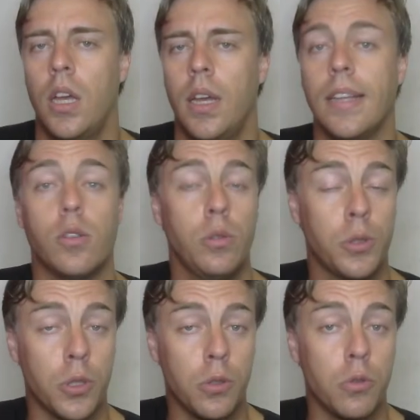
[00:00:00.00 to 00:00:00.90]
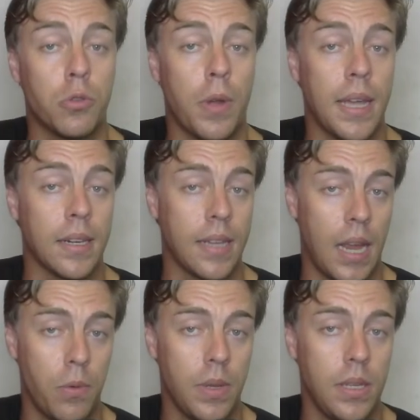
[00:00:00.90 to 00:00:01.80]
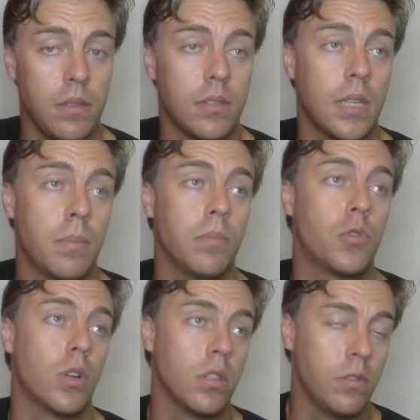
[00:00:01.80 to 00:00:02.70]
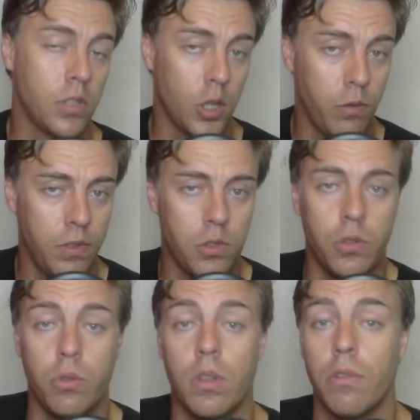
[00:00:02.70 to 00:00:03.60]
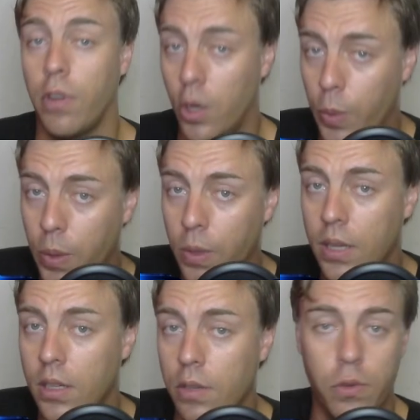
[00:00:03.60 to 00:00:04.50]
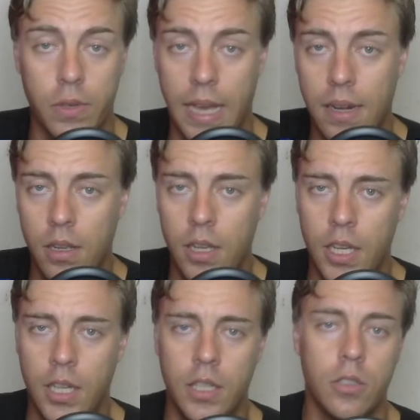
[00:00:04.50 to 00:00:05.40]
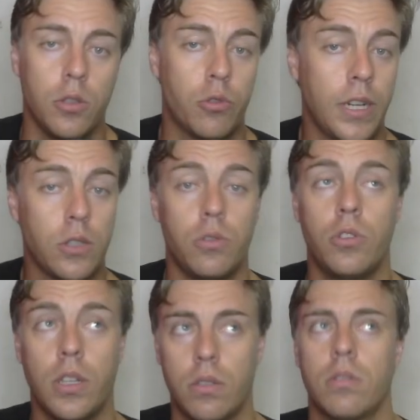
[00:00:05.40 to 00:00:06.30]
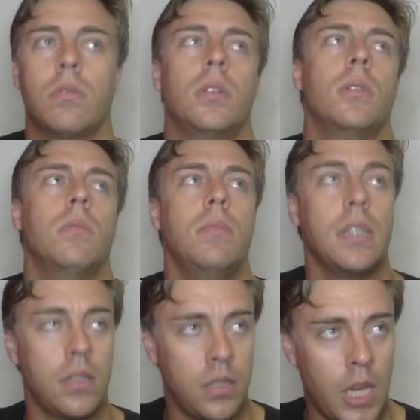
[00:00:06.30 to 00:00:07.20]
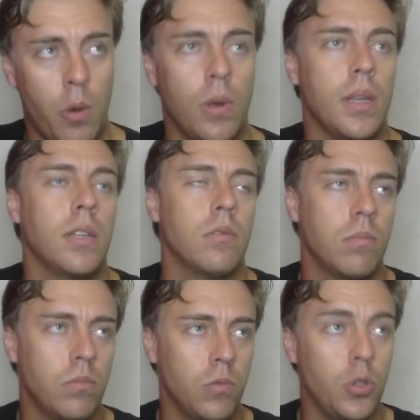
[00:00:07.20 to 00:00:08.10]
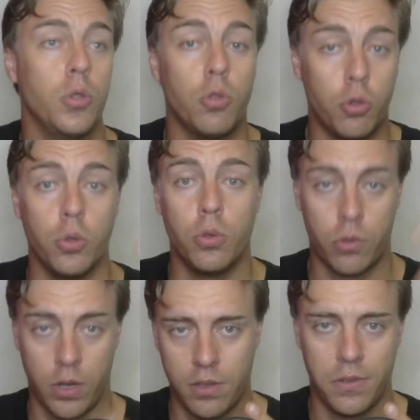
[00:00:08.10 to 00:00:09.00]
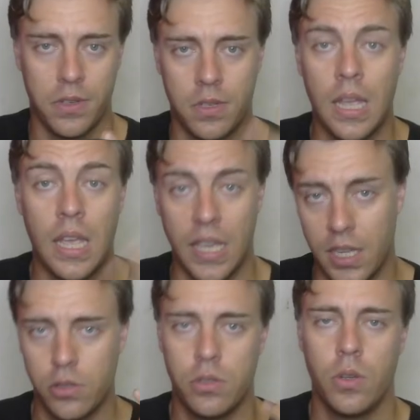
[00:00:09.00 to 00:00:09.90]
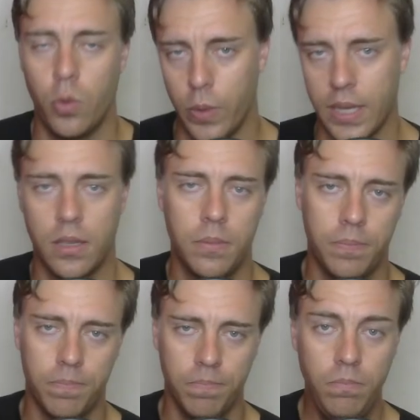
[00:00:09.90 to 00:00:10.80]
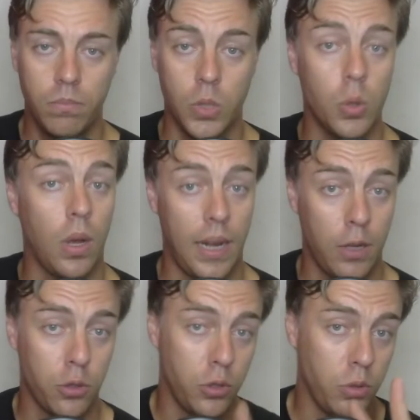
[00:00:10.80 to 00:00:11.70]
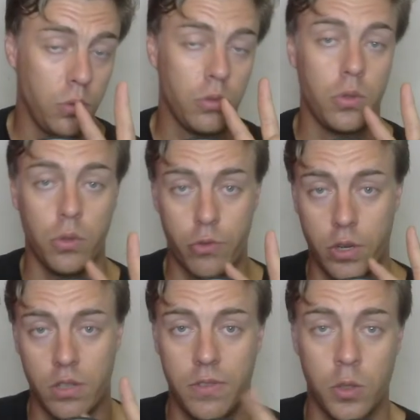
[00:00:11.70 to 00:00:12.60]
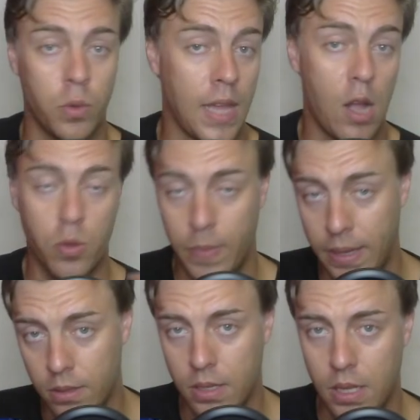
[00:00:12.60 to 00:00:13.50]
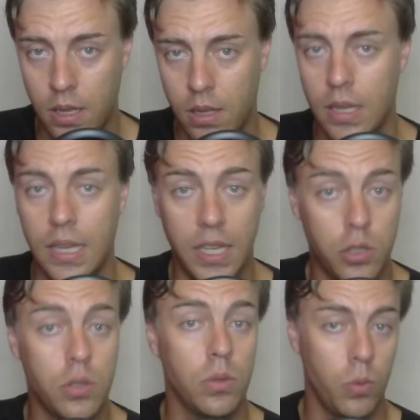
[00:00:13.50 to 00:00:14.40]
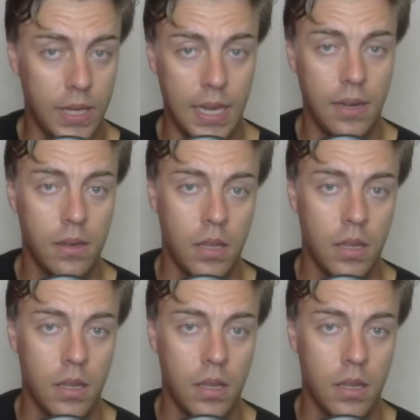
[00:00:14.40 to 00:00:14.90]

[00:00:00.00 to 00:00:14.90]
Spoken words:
It's also good to try and carry some transfers over to the following week if you can. So try to not necessarily do 2 transfers each week. You are allowed to do 2 transfers without penalty each weekend.